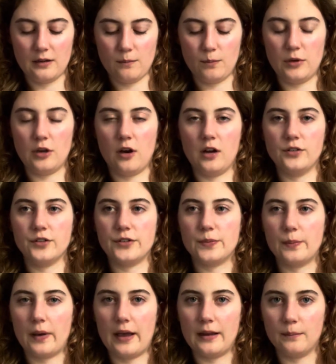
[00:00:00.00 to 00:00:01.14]
beyond just
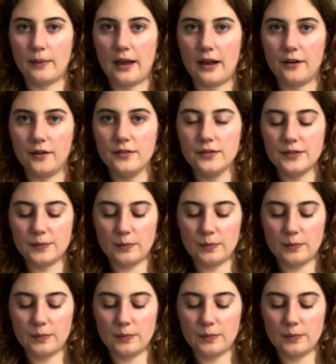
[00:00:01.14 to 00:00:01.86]
buying patterns,